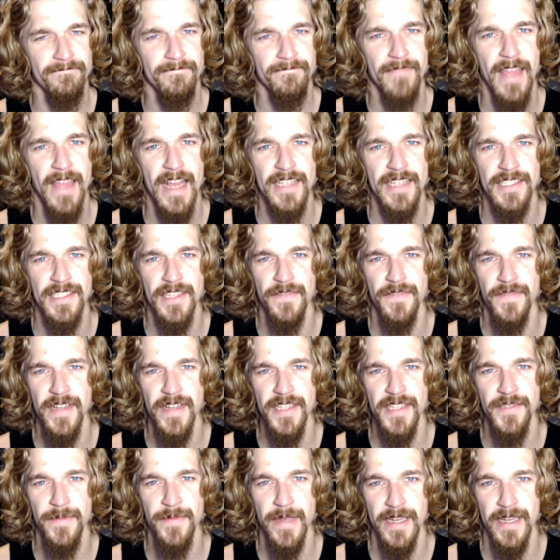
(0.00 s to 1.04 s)
As a
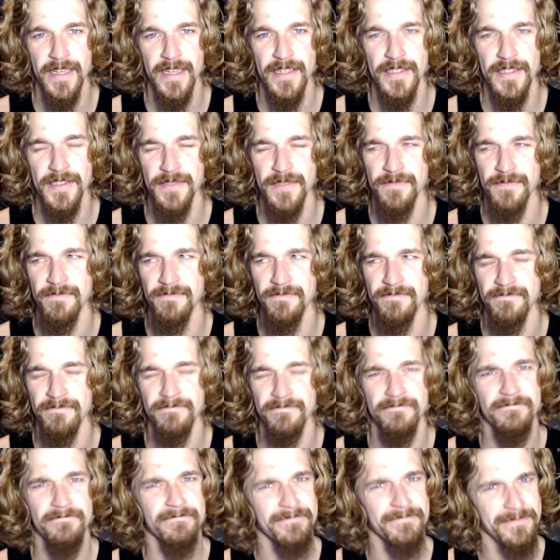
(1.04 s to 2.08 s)
defense mechanism,
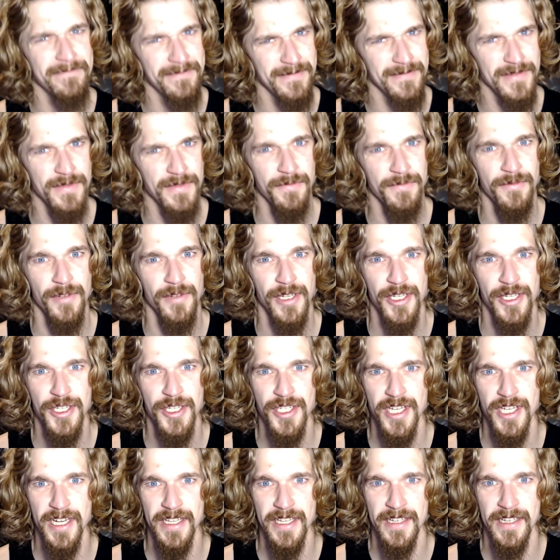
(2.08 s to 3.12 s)
it's pretty
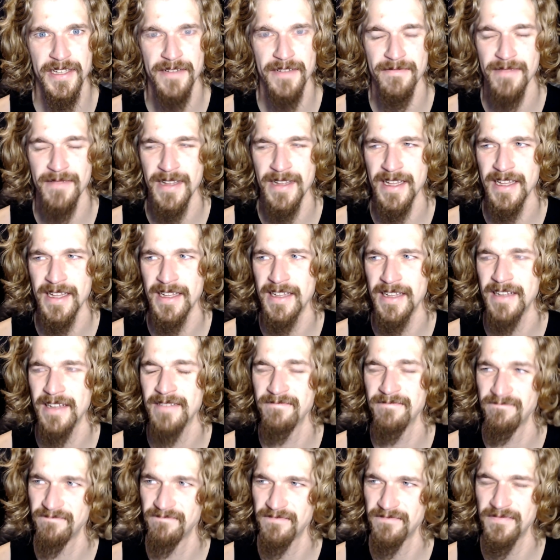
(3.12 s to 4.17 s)
shitty.
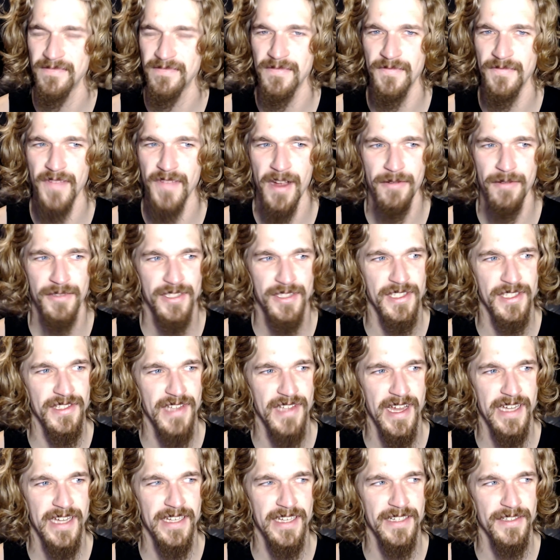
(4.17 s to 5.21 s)
If I was
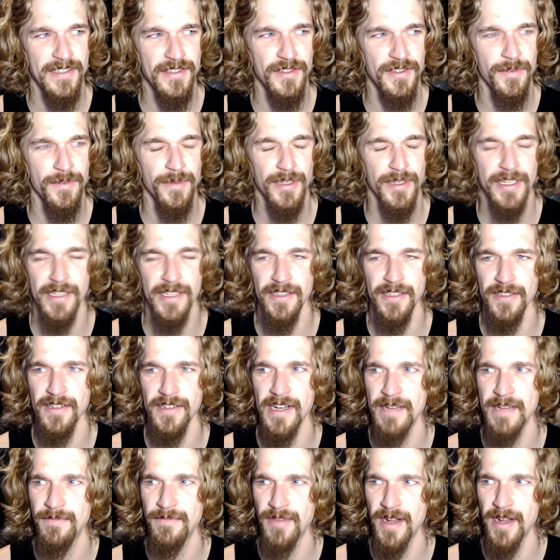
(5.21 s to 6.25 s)
designing a super killer,
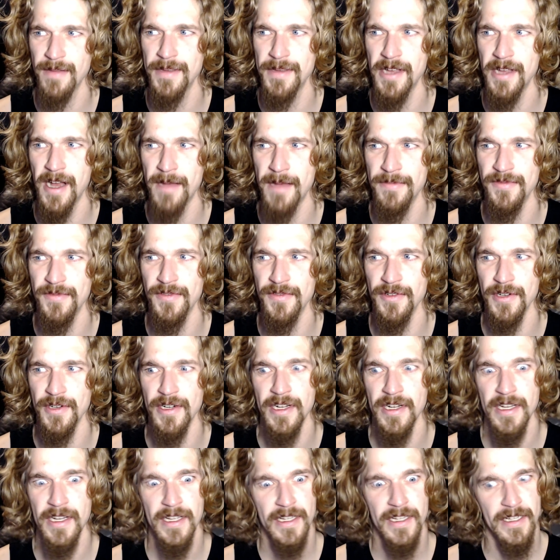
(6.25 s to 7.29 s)
I'd probably opt for,
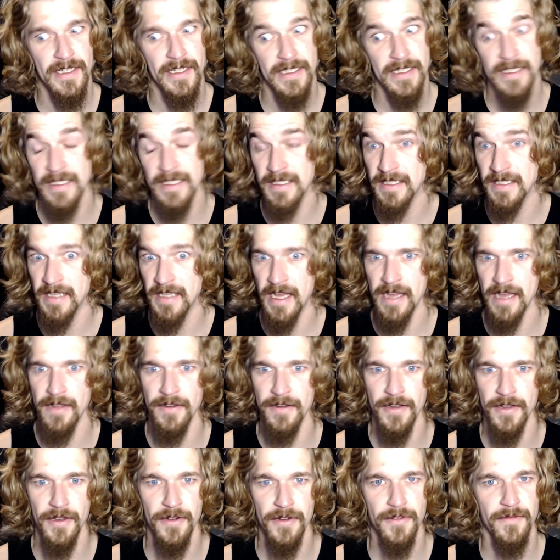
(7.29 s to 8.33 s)
I don't
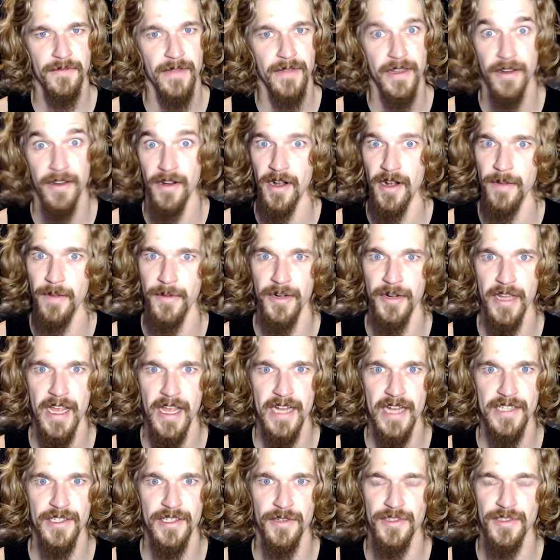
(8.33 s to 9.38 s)
know, an armored
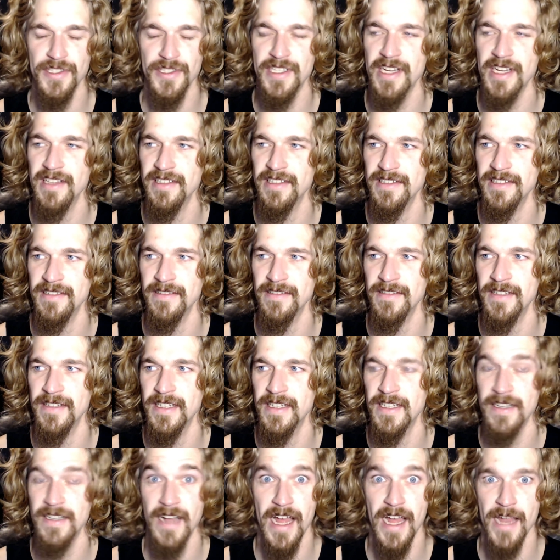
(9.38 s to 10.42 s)
exoskeleton,
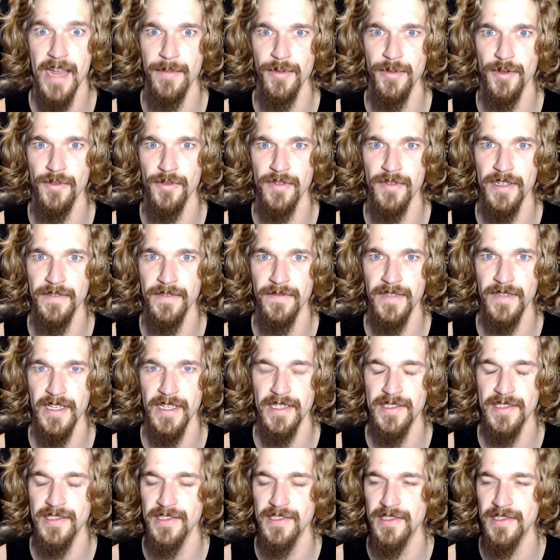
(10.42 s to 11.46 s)
hyper
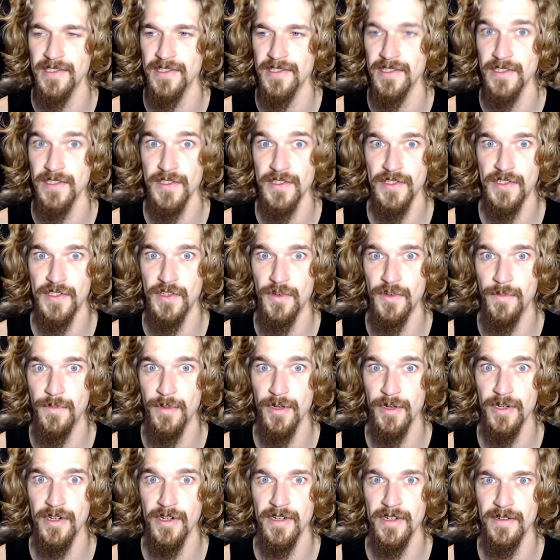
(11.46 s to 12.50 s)
reflexes,
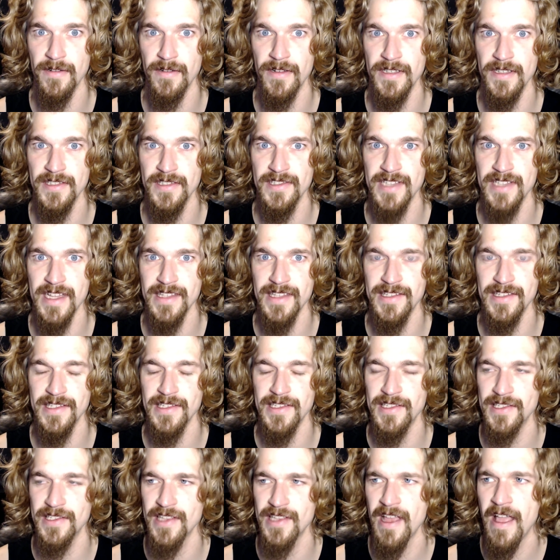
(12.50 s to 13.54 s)
super
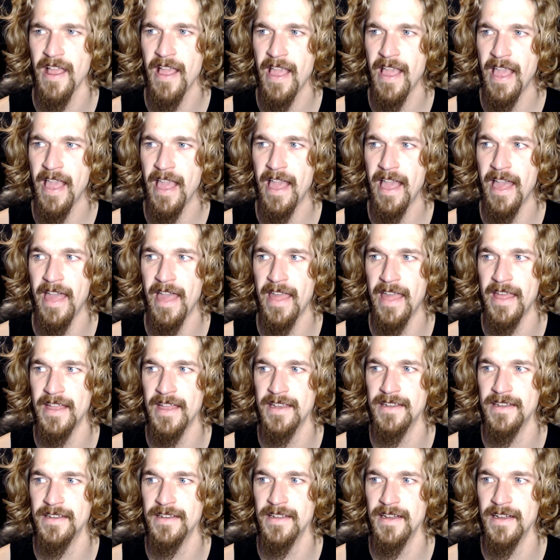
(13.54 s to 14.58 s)
senses,
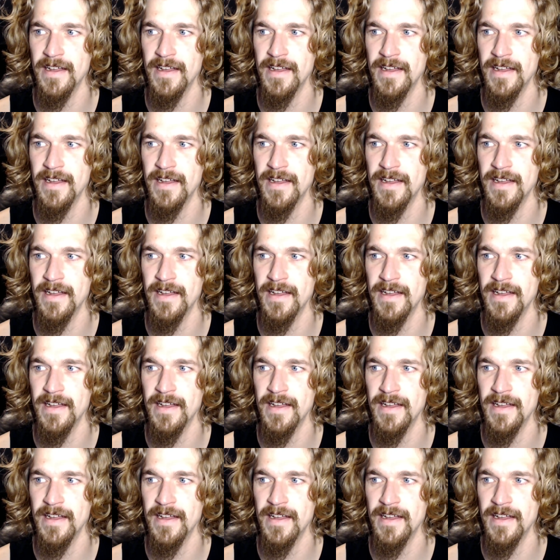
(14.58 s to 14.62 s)
and